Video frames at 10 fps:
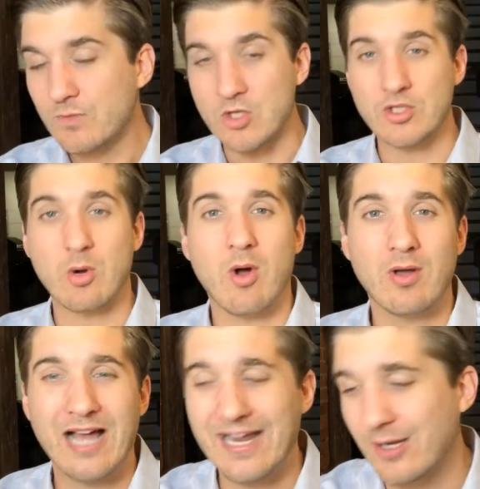So
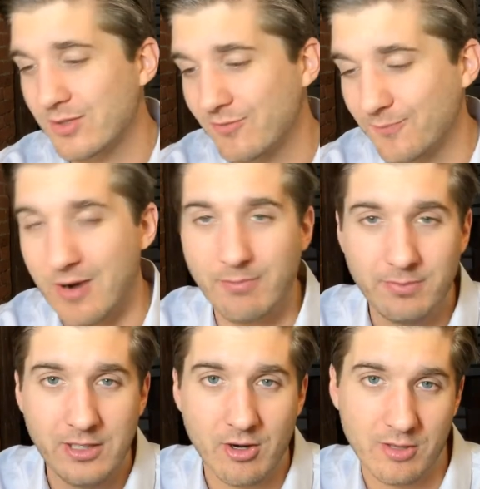I know you've
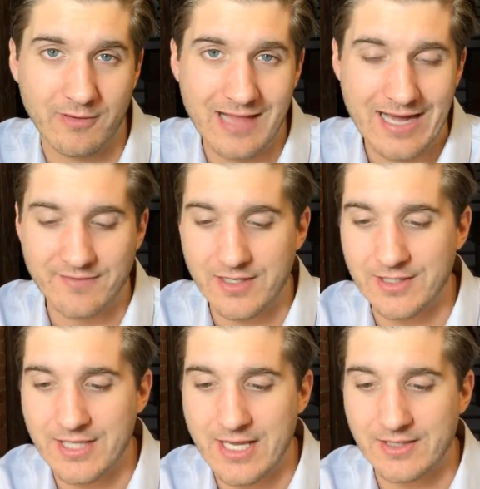probably heard of a lot of
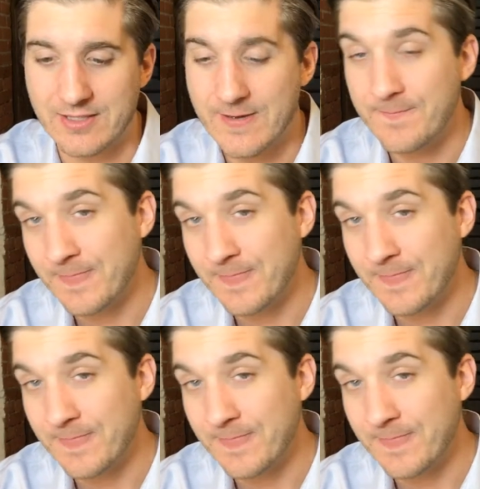these things,